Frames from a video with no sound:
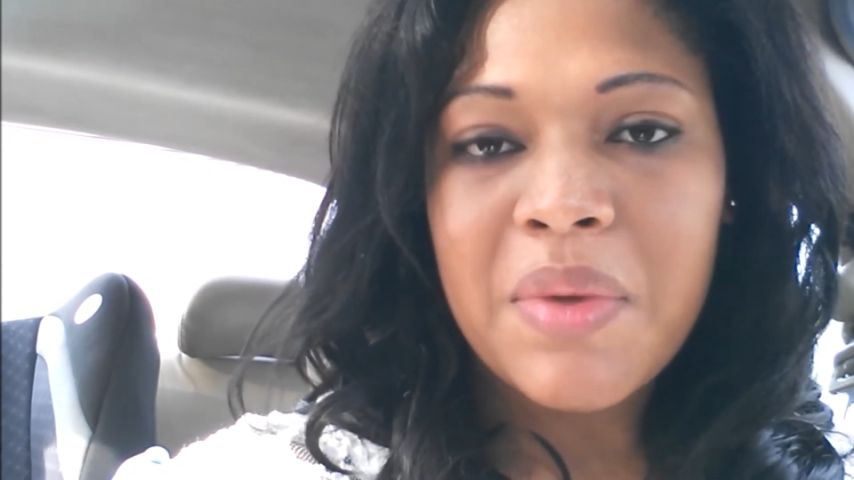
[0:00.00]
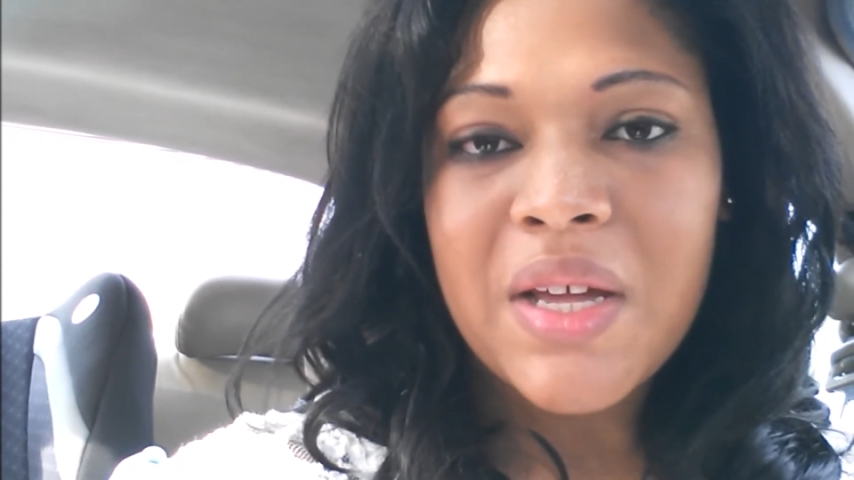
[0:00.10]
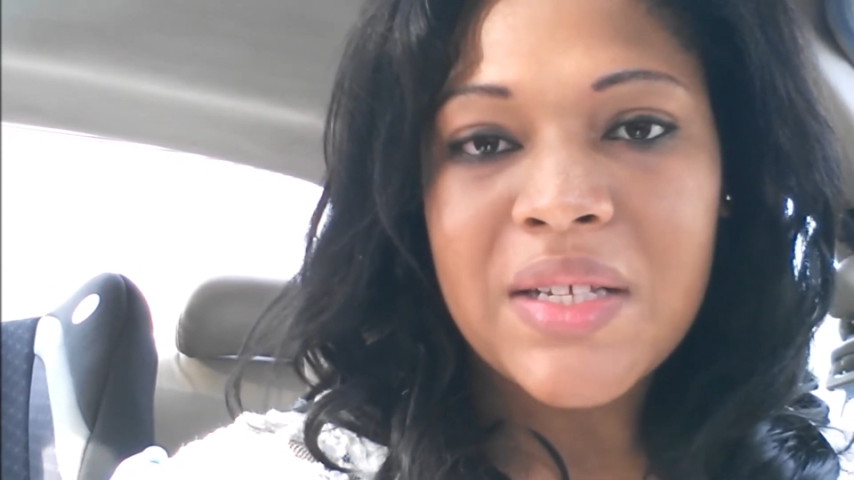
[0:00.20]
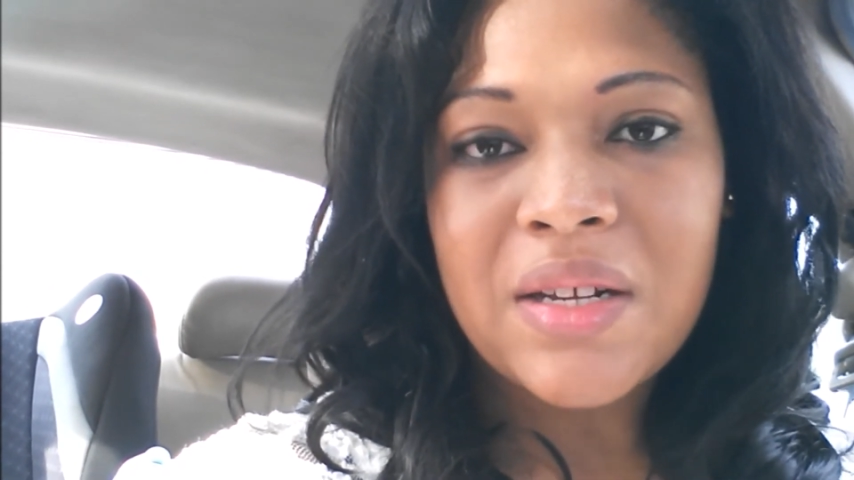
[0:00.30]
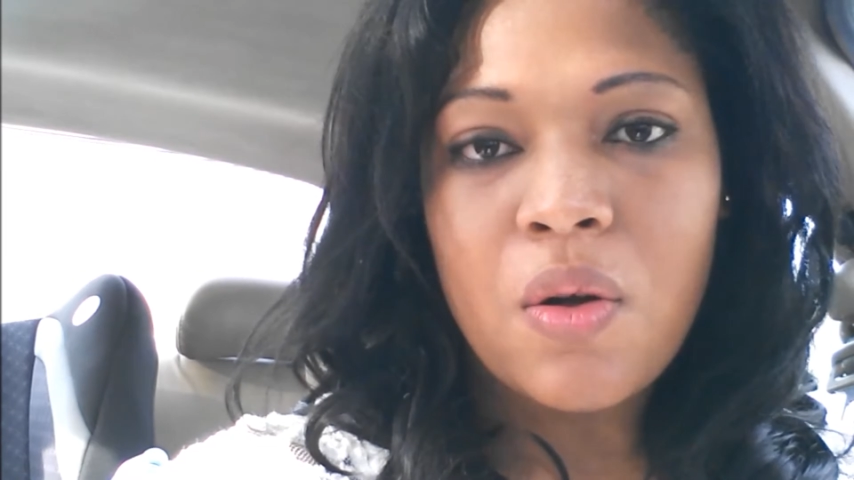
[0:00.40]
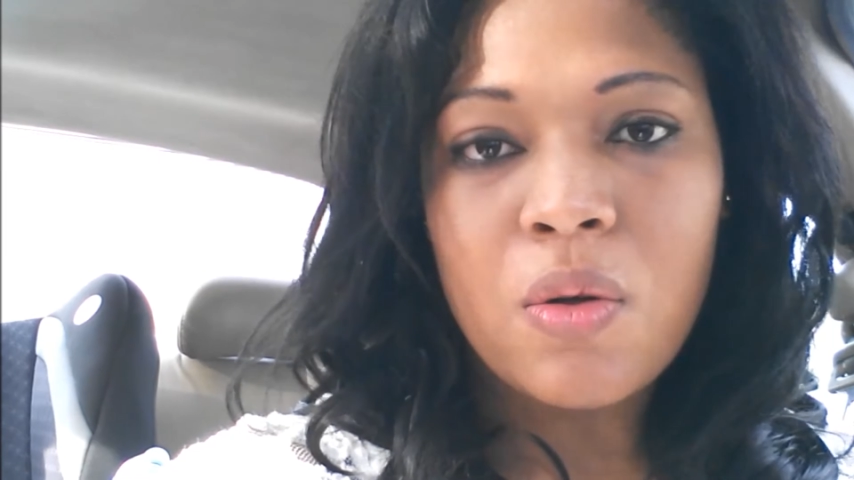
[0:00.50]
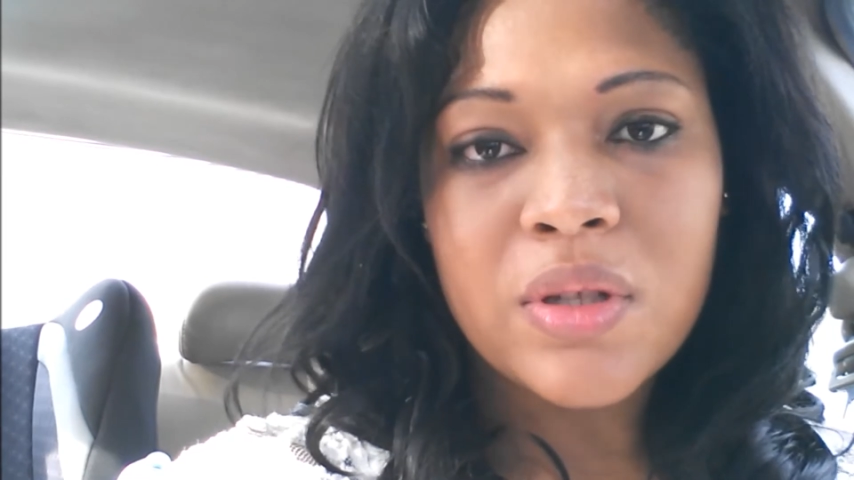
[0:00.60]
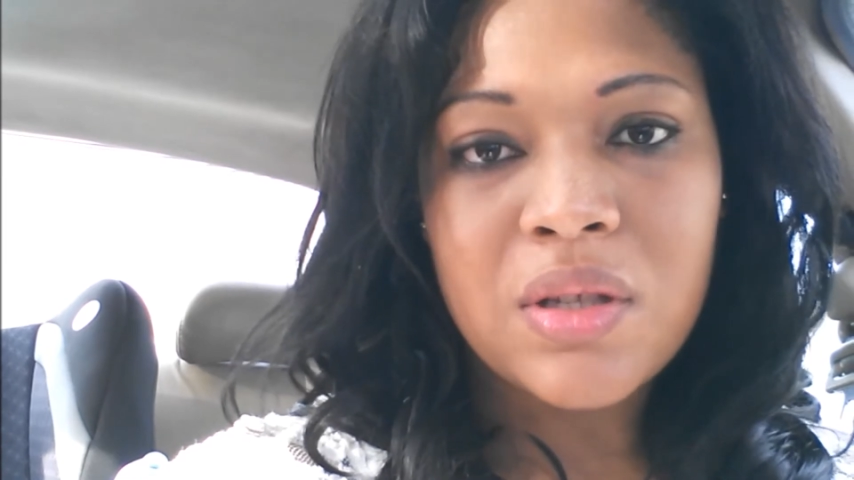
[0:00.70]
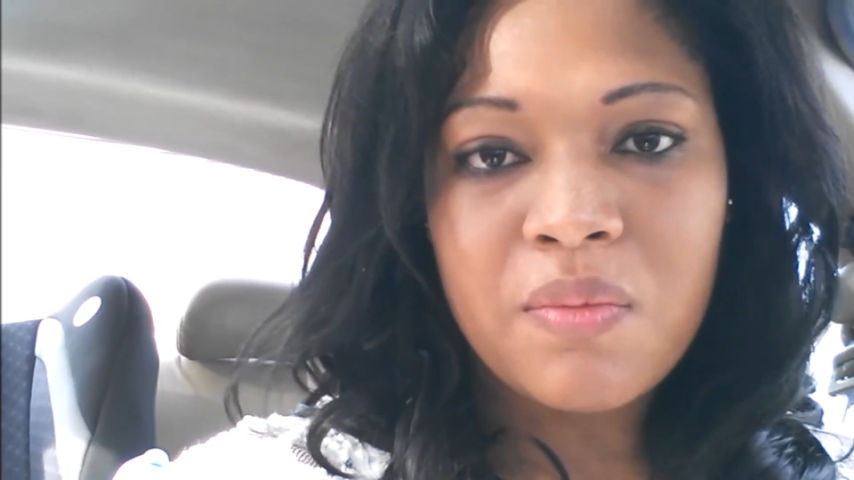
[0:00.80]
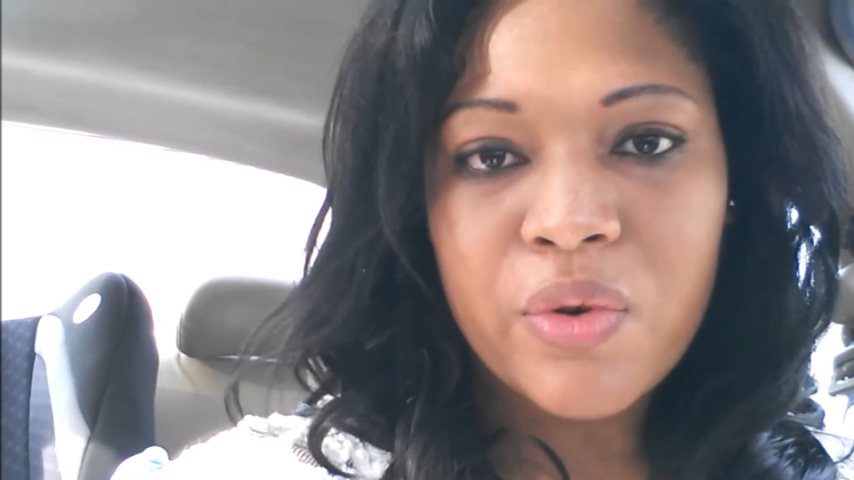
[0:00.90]
because it
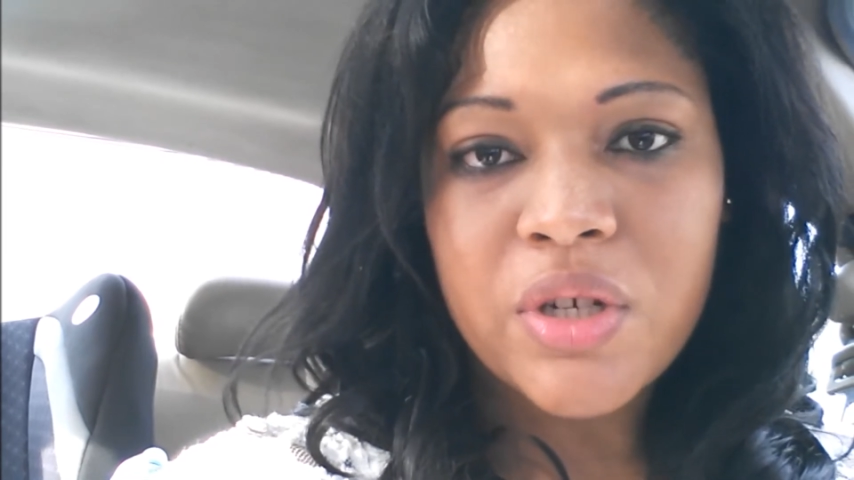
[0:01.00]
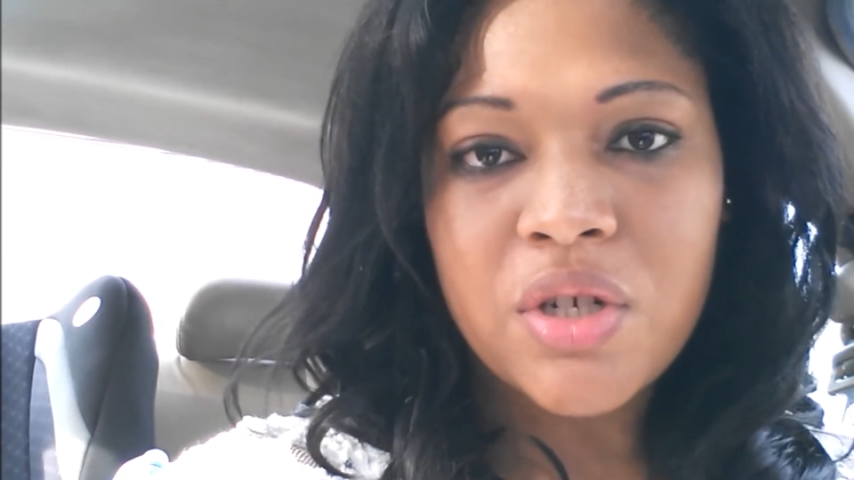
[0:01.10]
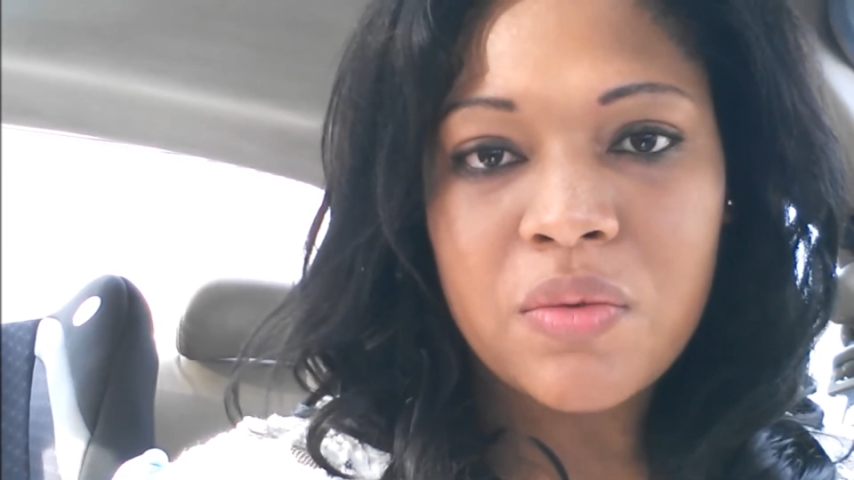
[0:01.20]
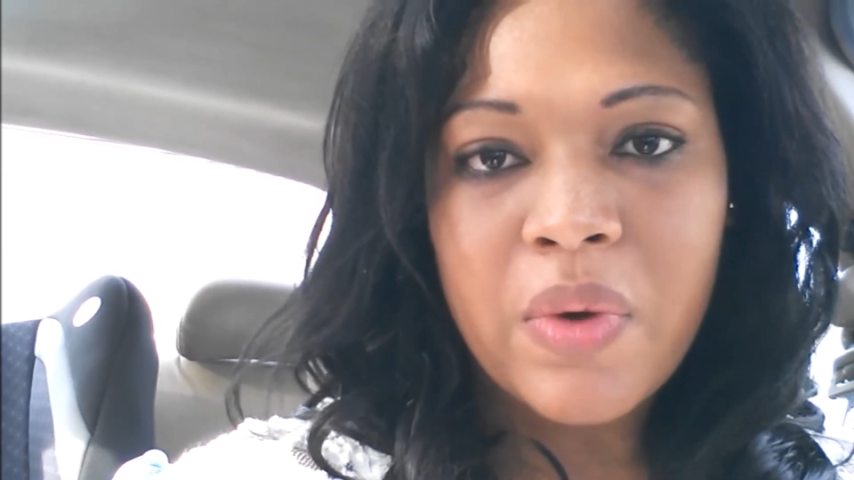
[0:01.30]
holds the moisture